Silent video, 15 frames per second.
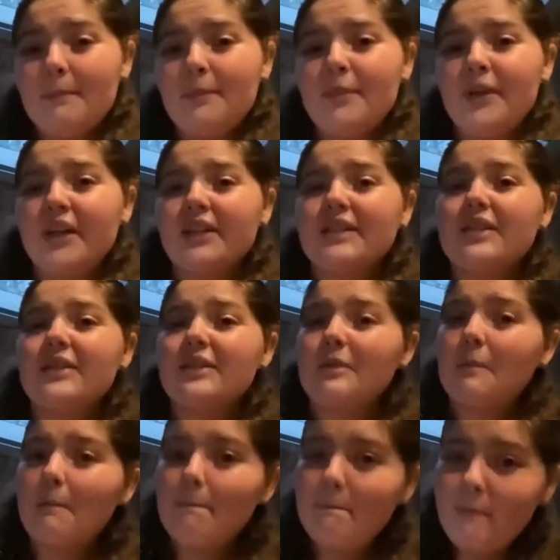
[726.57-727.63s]
because there's a
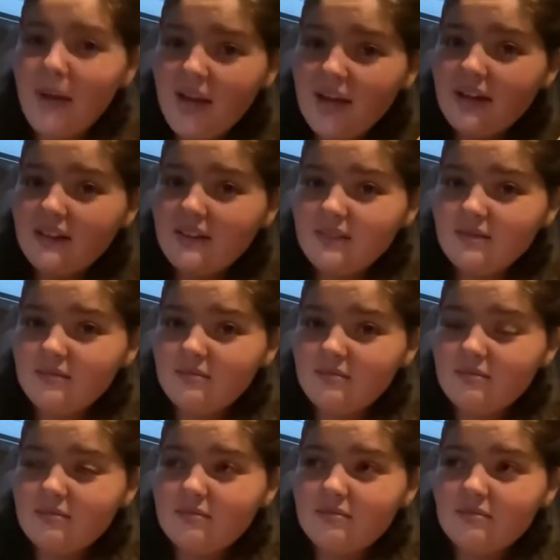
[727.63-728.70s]
bat
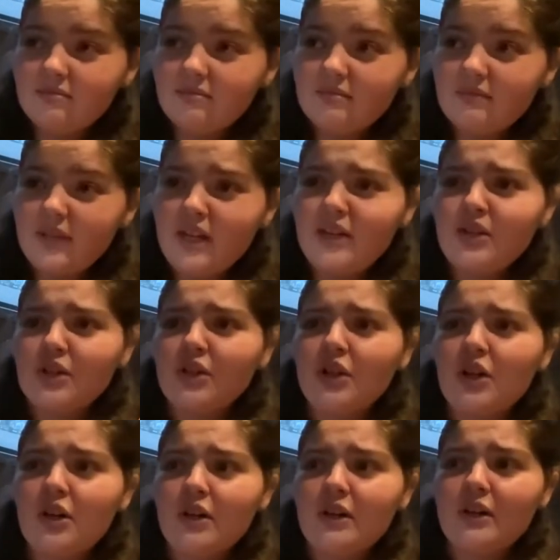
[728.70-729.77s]
in your
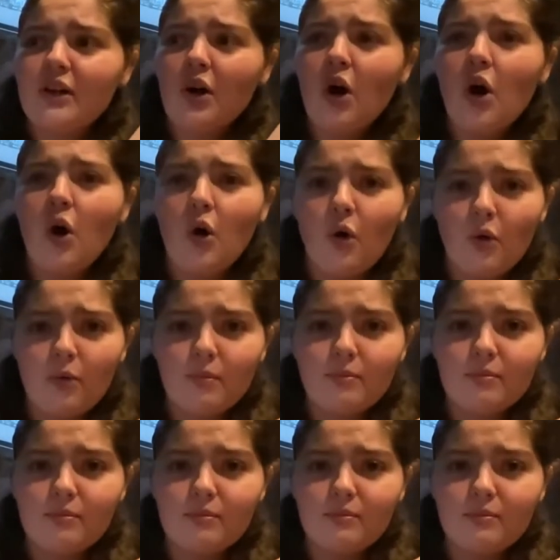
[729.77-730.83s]
current
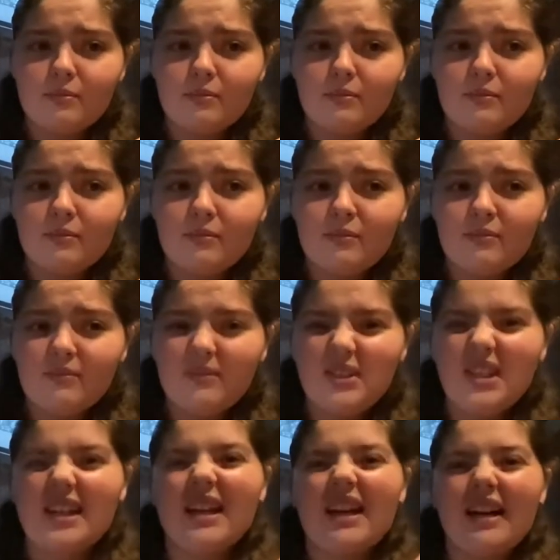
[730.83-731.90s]
home,
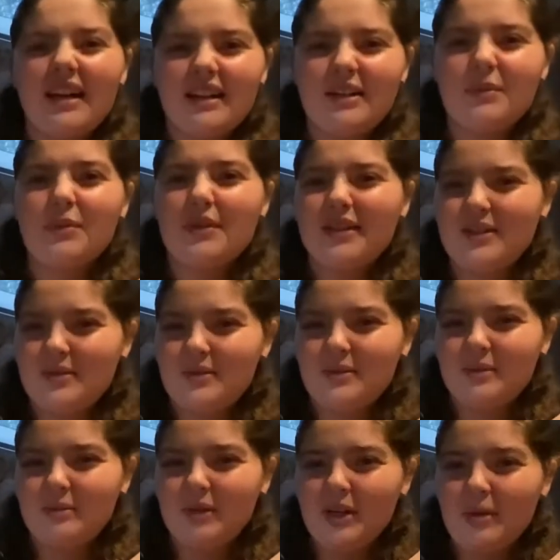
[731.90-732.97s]
you kind of want to do
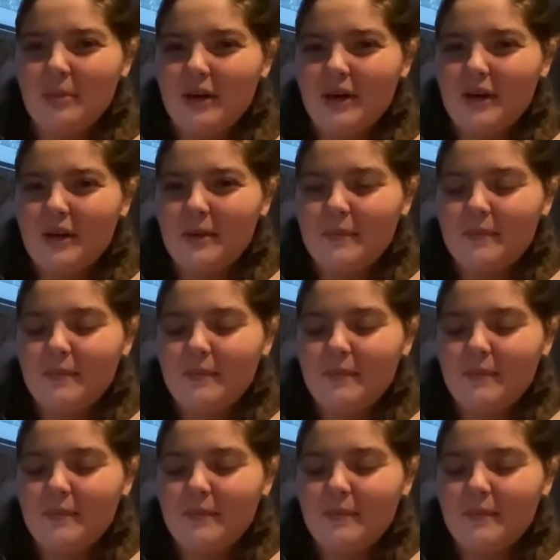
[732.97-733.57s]
something about it.